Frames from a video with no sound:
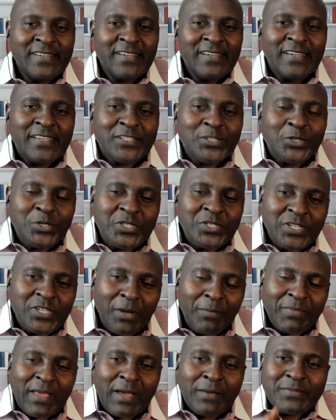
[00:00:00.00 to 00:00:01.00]
And so
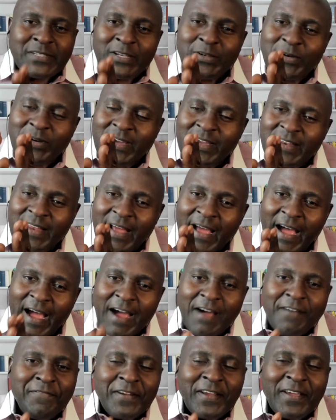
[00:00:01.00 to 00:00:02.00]
sometimes I look at
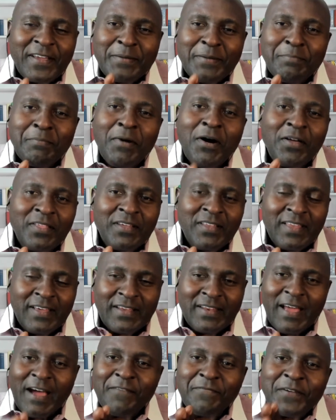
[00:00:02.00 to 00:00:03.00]
Africa, the motherland,
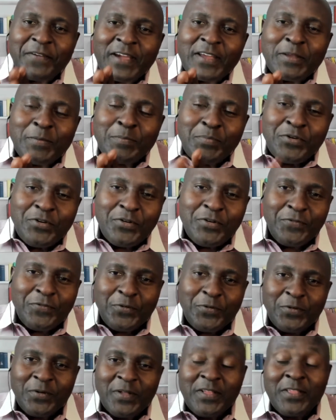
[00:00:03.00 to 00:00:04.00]
Africa, the beautiful,
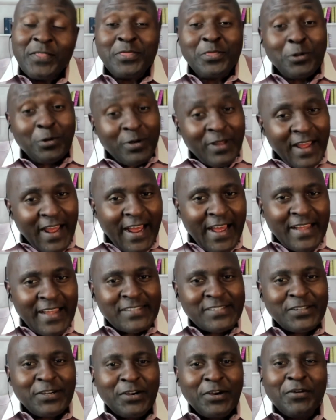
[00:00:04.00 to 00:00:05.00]
through the eyes
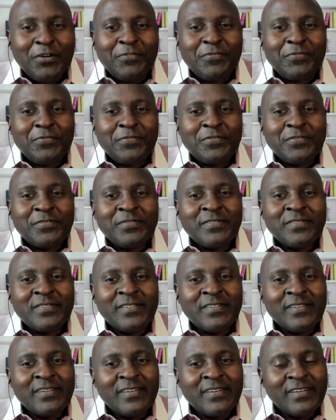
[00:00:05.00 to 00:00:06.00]
of
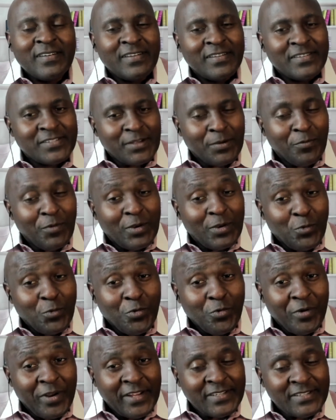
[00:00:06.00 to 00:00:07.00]
someone who
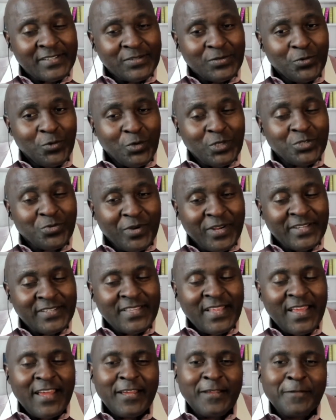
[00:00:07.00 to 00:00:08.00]
was raised
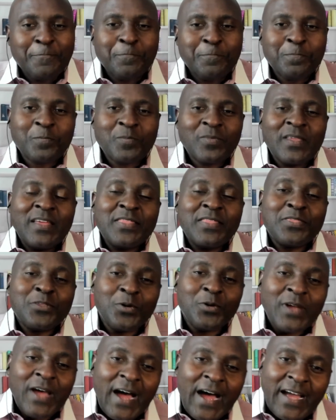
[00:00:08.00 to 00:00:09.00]
there, through
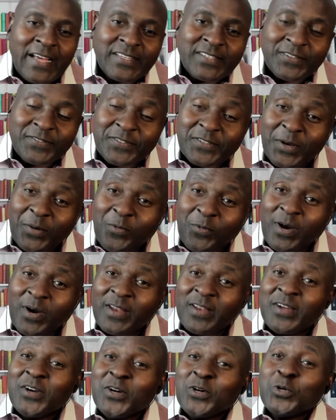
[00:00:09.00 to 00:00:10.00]
the eyes of someone
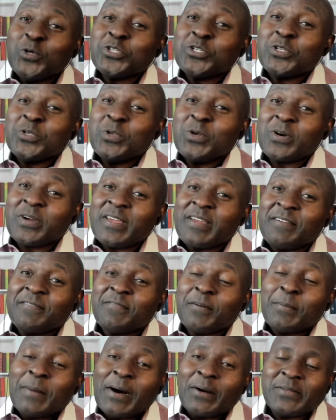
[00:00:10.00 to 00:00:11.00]
who is looking
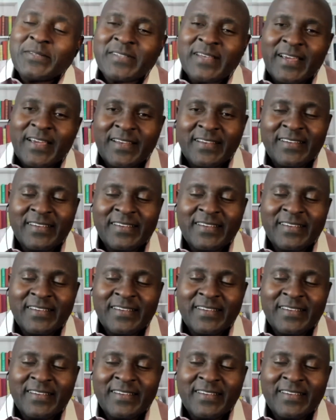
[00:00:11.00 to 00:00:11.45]
from outside.